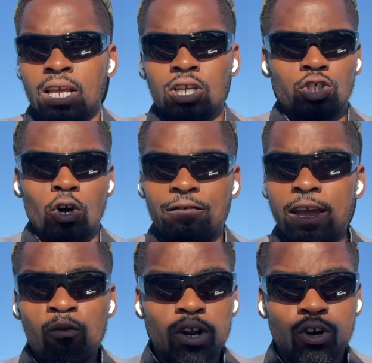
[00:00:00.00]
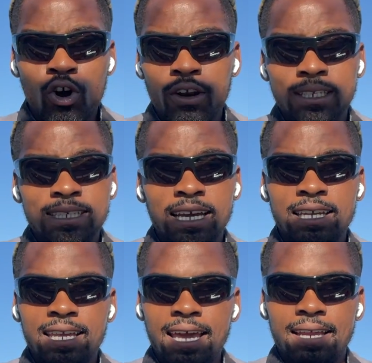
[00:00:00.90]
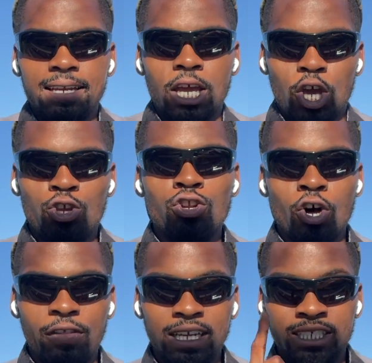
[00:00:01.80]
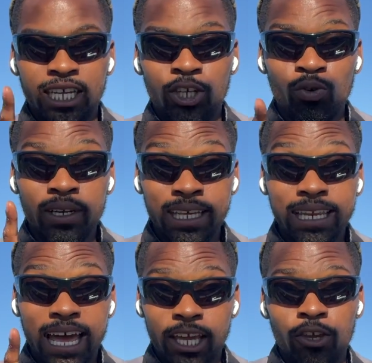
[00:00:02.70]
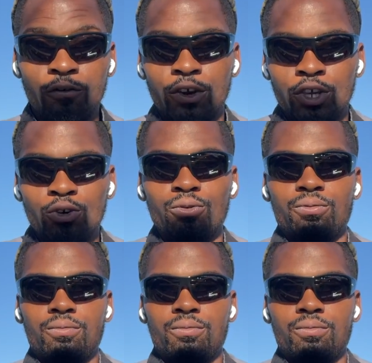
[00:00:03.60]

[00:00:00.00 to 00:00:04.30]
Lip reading: So if they want to go on a second date, you know they genuinely like you for you.